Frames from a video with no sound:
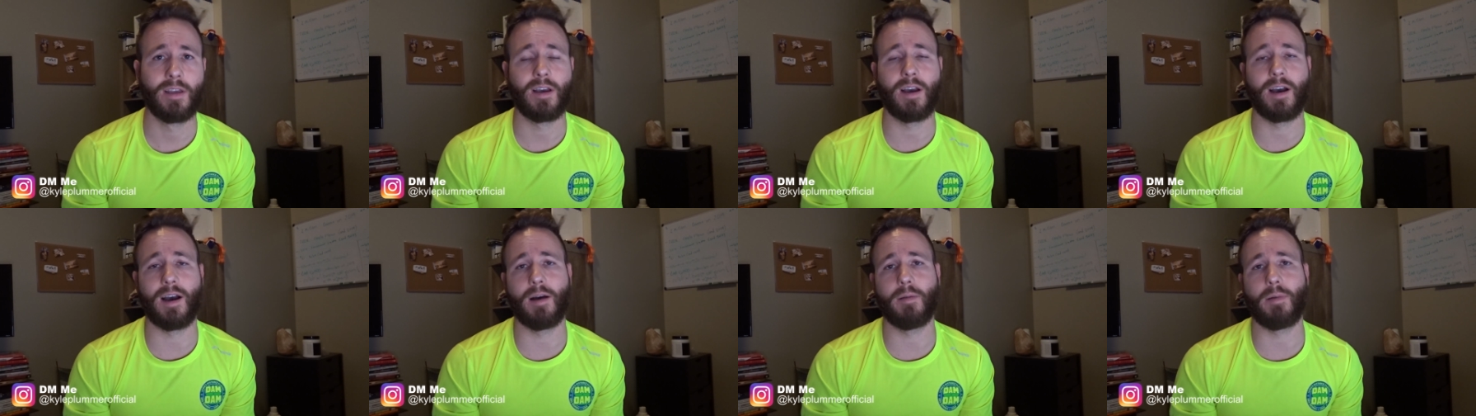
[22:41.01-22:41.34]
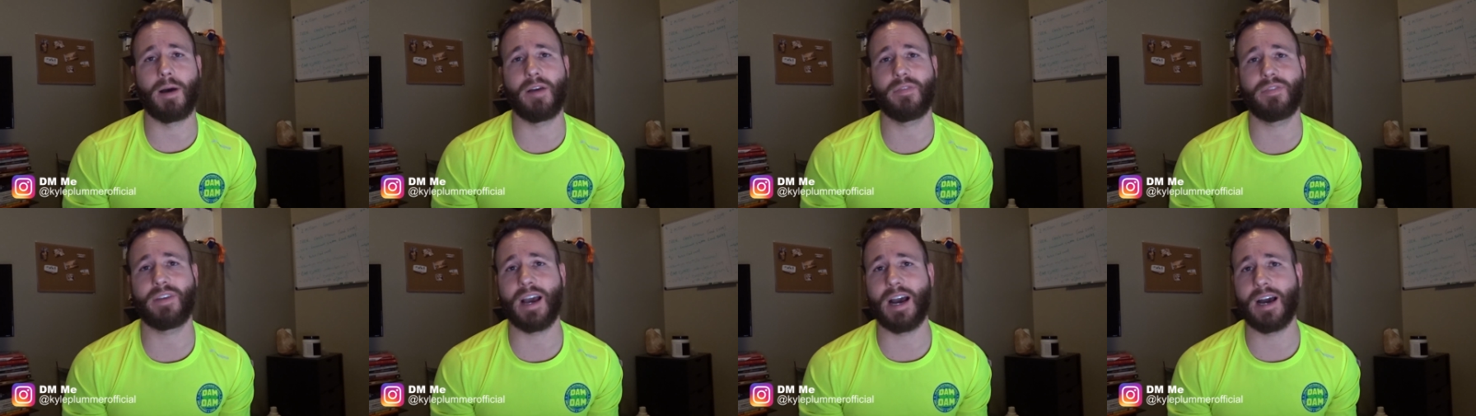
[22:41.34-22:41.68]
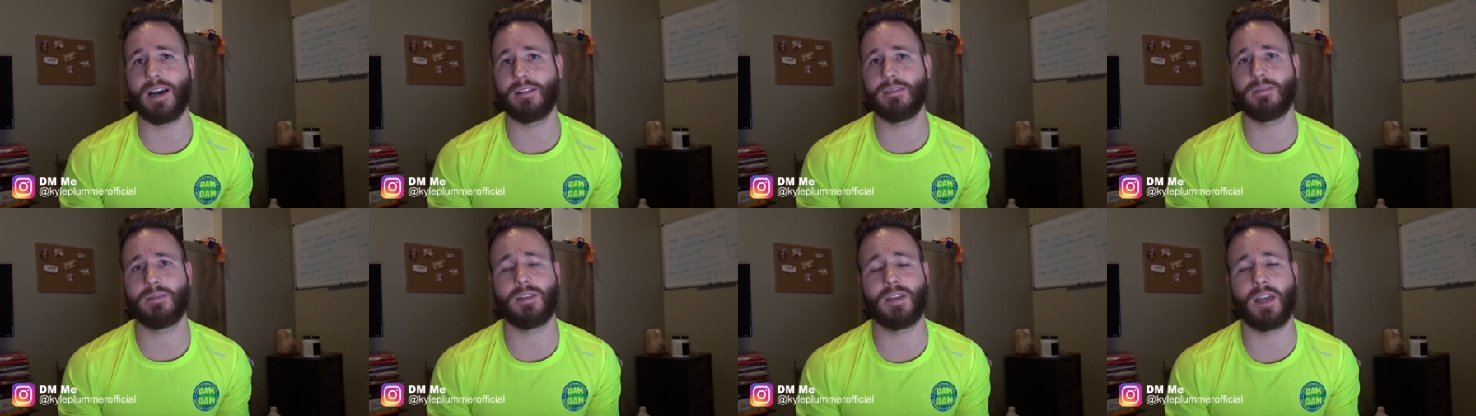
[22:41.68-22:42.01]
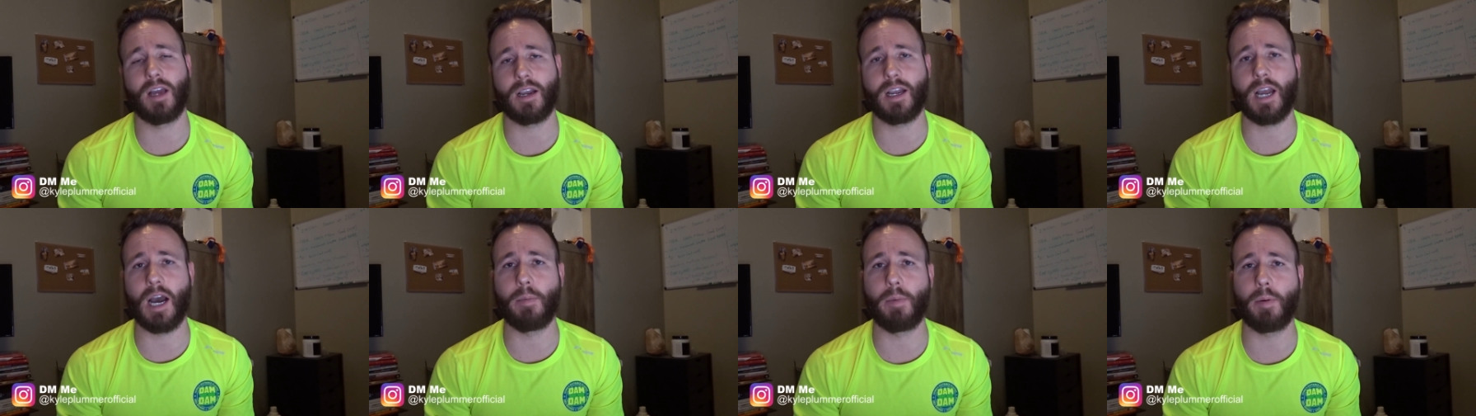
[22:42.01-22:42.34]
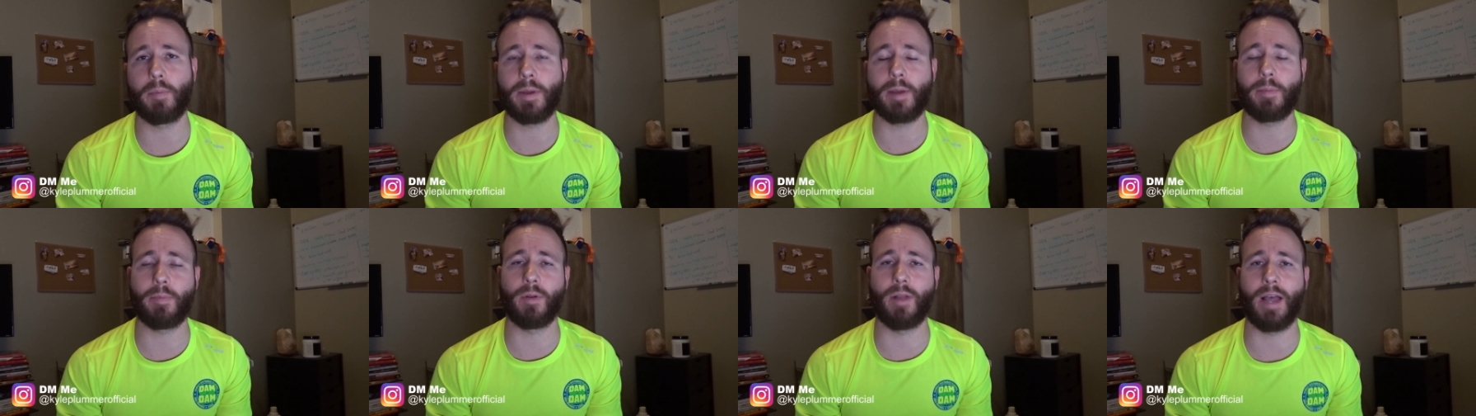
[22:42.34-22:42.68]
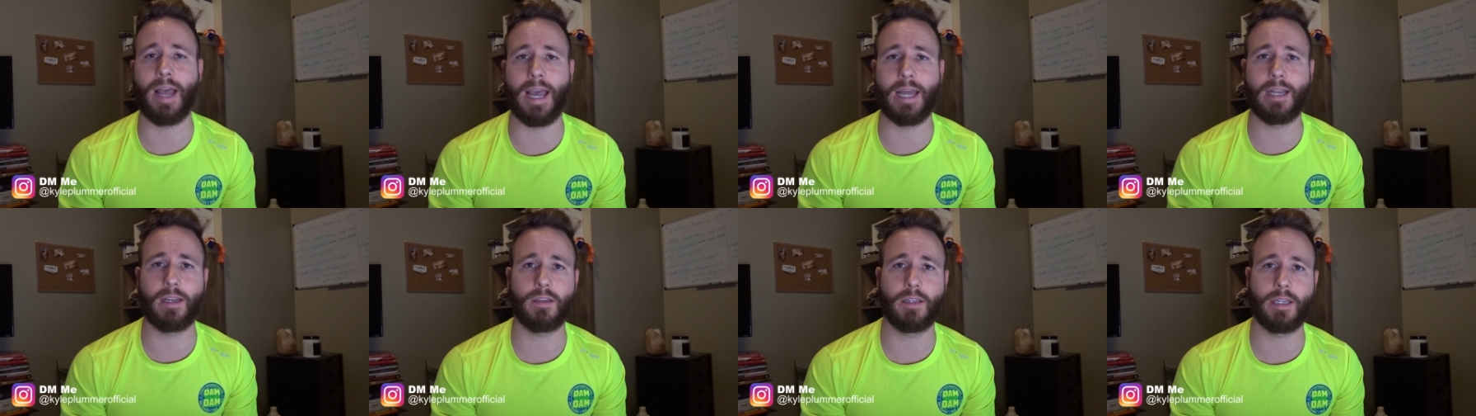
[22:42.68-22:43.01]
I've got a couple people
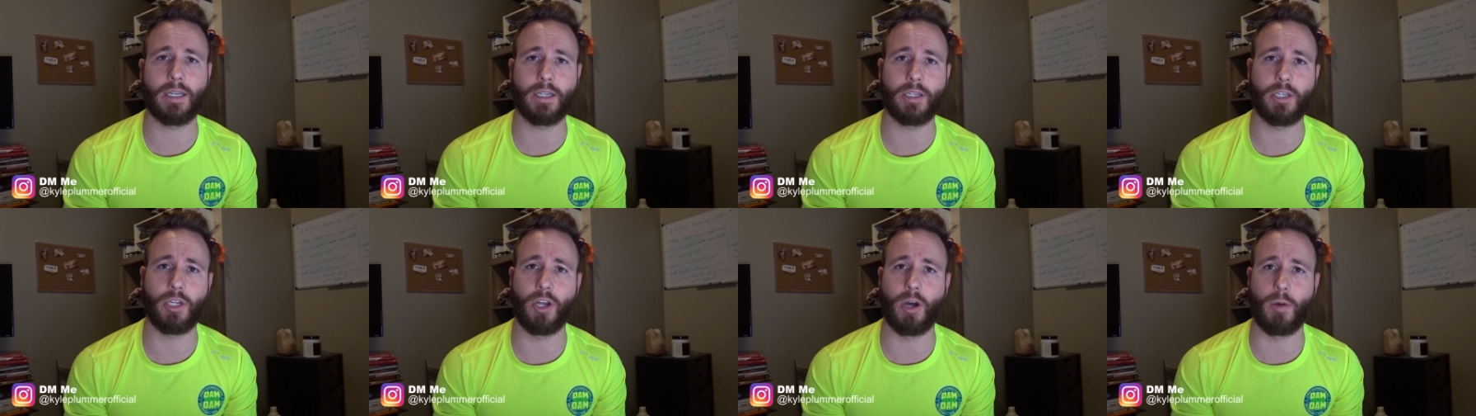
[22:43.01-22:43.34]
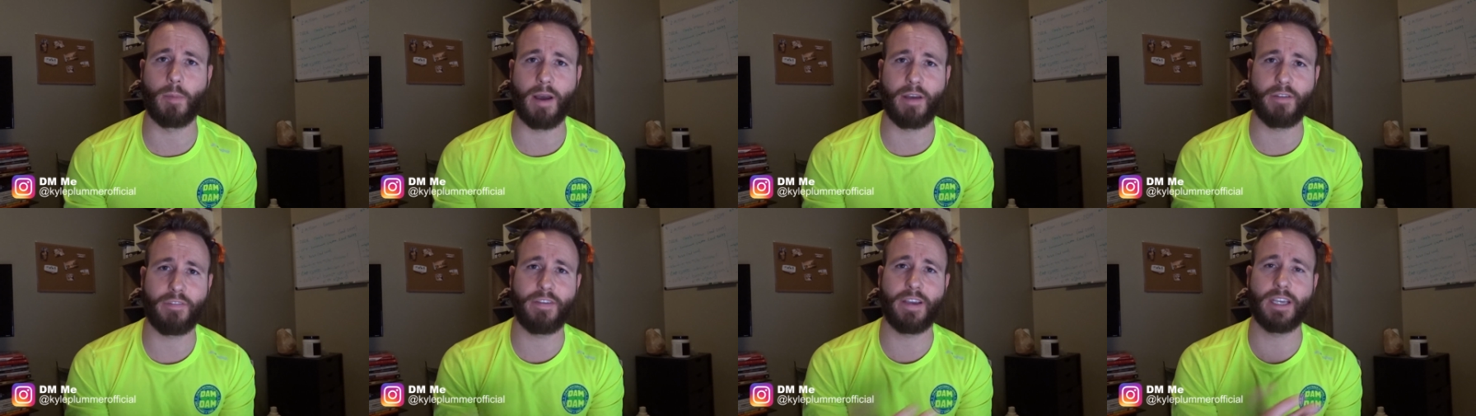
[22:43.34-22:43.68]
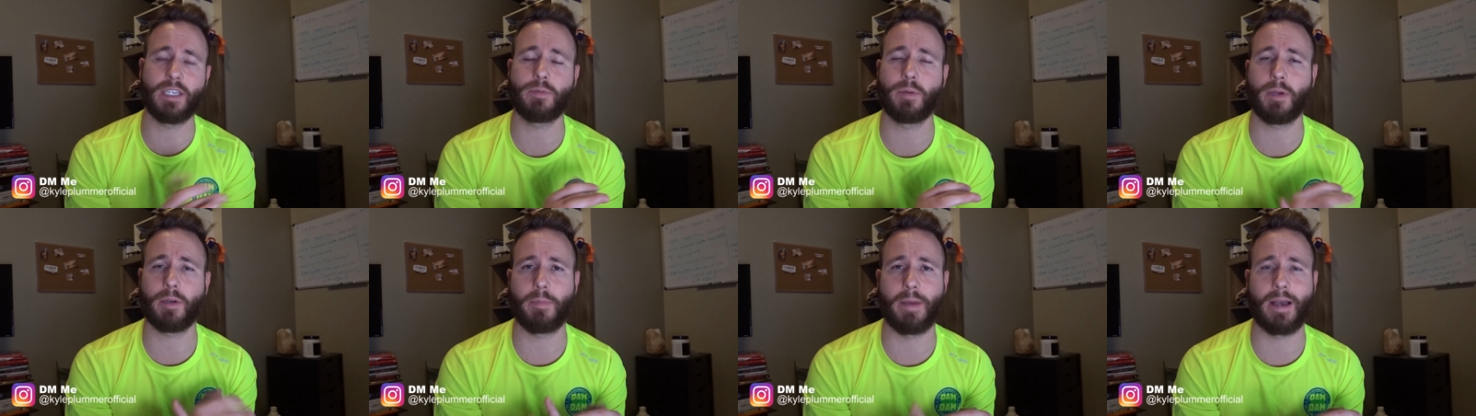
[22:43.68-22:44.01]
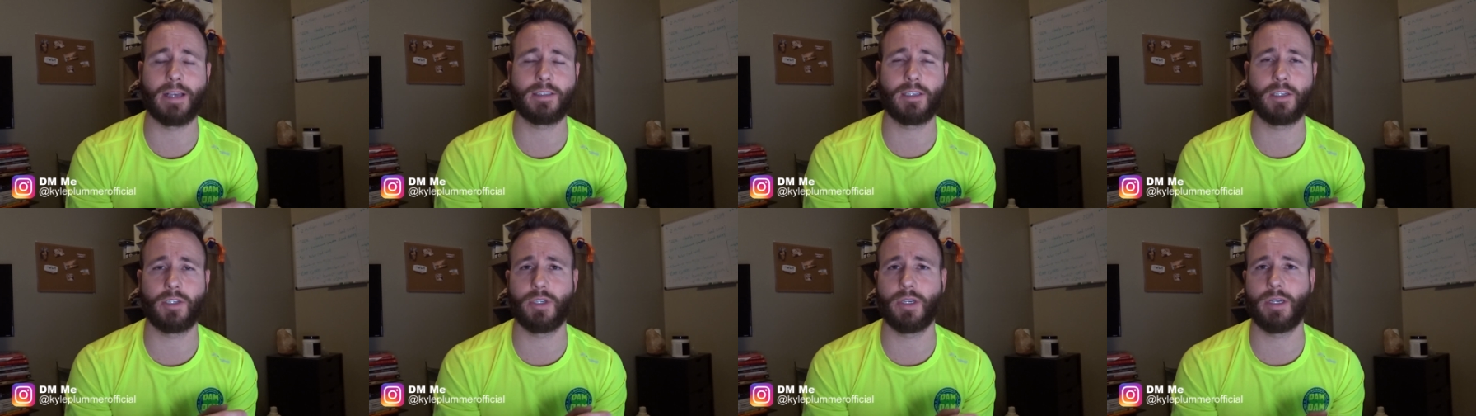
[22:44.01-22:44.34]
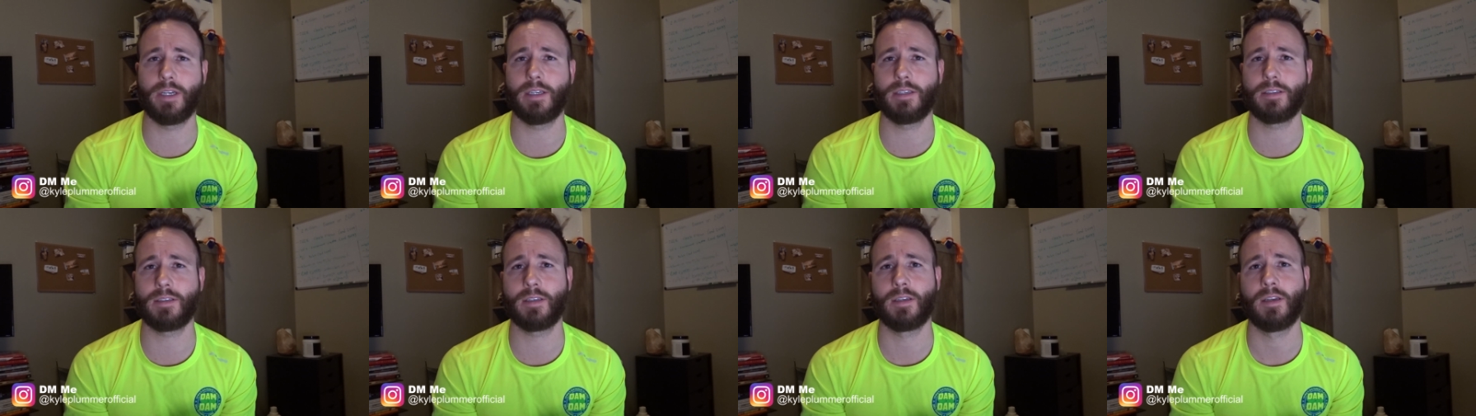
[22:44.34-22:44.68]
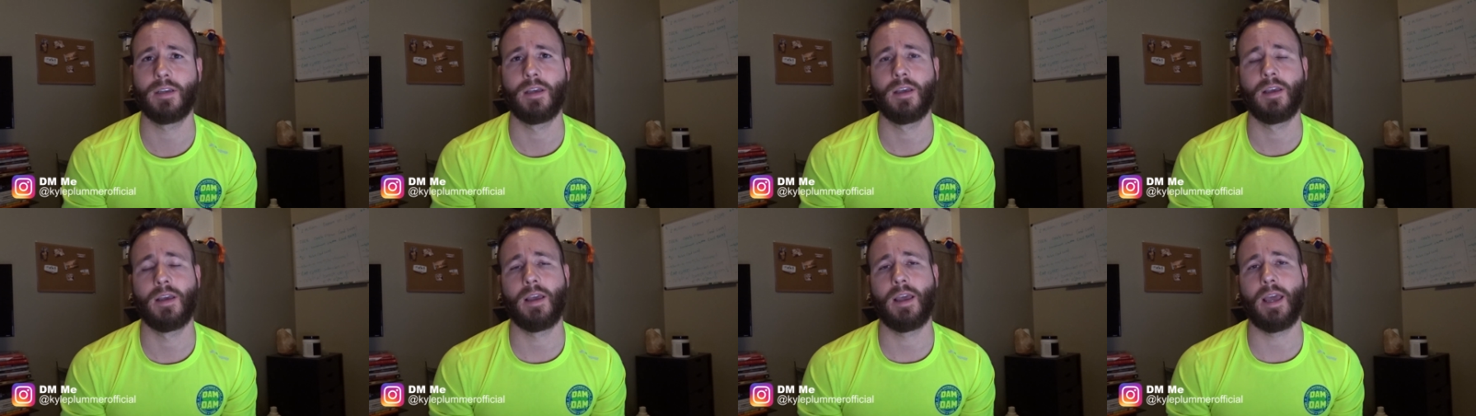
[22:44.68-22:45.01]
handling, my Facebook messages
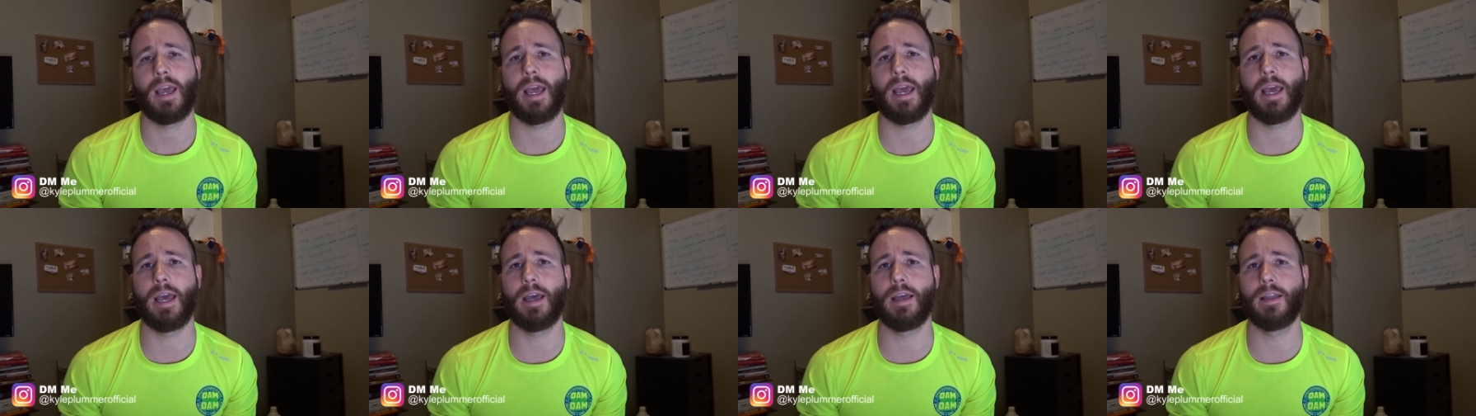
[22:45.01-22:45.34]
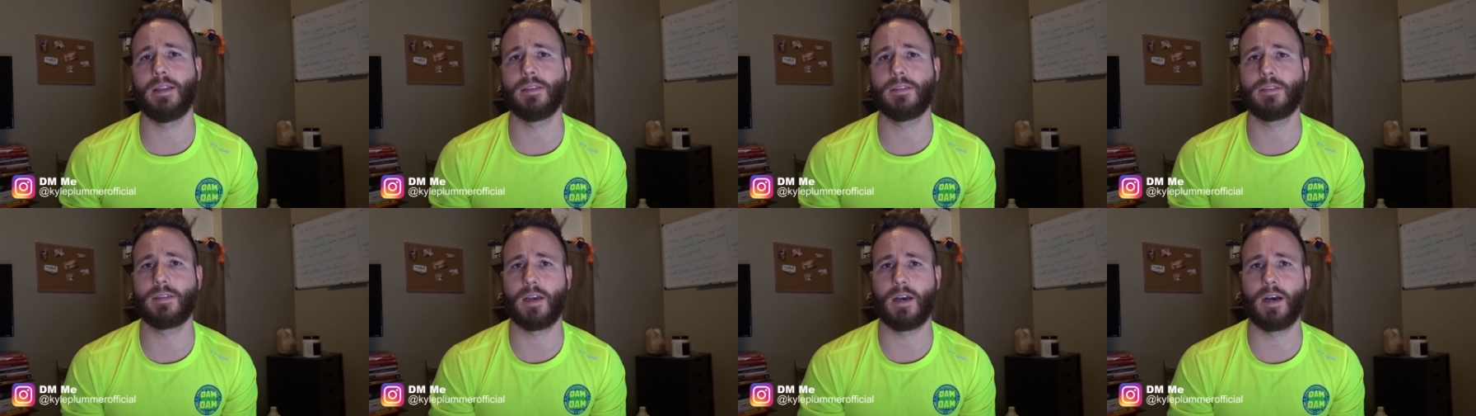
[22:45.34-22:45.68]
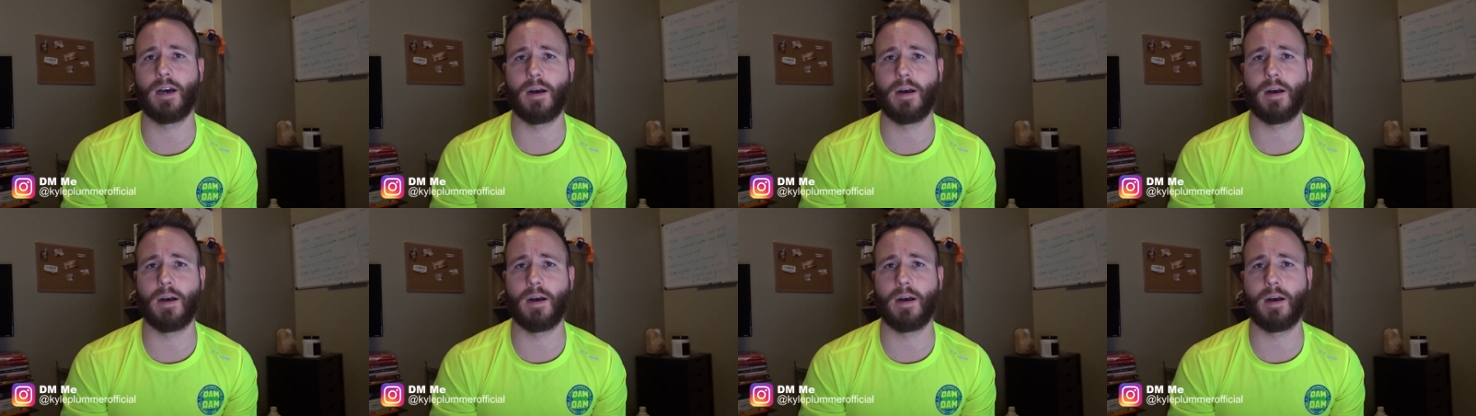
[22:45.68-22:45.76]
and